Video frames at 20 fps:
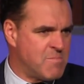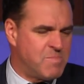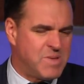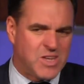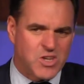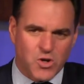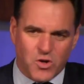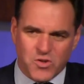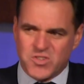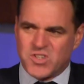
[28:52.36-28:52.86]

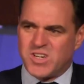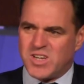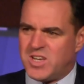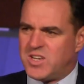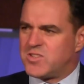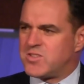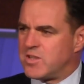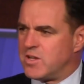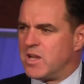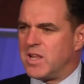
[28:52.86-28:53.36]
because it
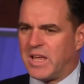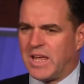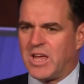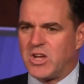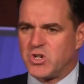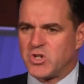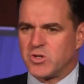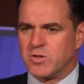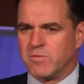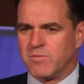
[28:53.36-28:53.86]
is the
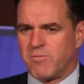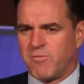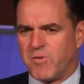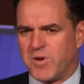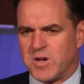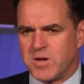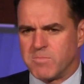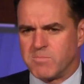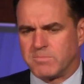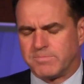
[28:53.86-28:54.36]
negation of
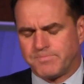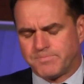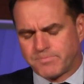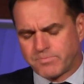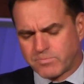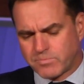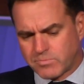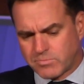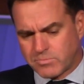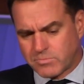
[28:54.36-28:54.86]
freedom.
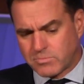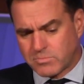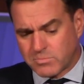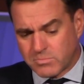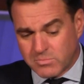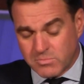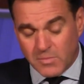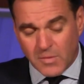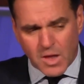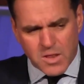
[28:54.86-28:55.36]

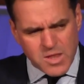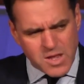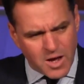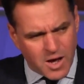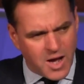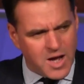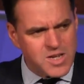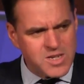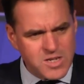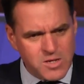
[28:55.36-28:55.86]
And
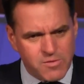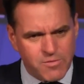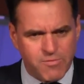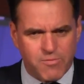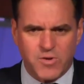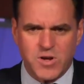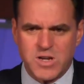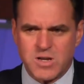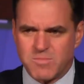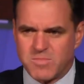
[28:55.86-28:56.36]
the idea of
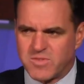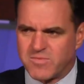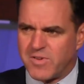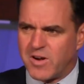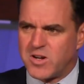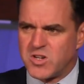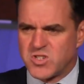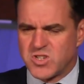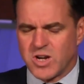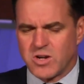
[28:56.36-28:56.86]
freedom is
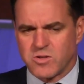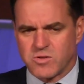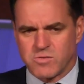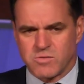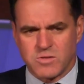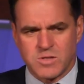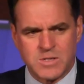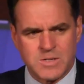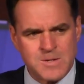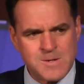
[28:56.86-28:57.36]
very
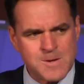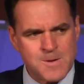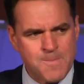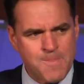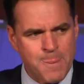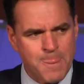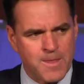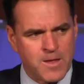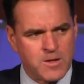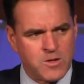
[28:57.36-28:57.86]
central,
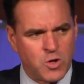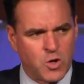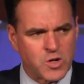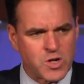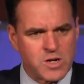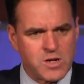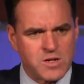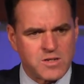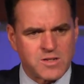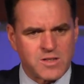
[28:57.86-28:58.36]

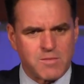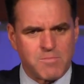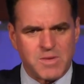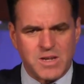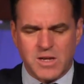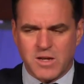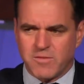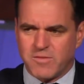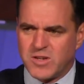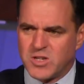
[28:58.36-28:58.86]
not only to the
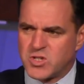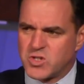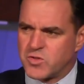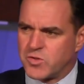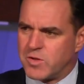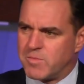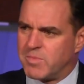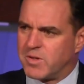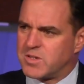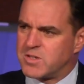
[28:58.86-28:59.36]
meaning of
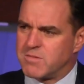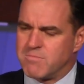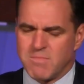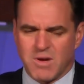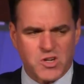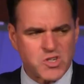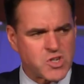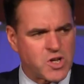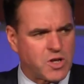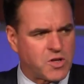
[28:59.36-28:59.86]
history, but to
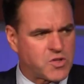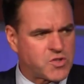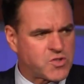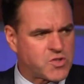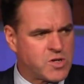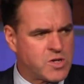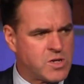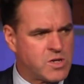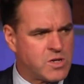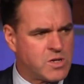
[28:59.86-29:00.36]
much
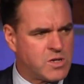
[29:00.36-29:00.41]
else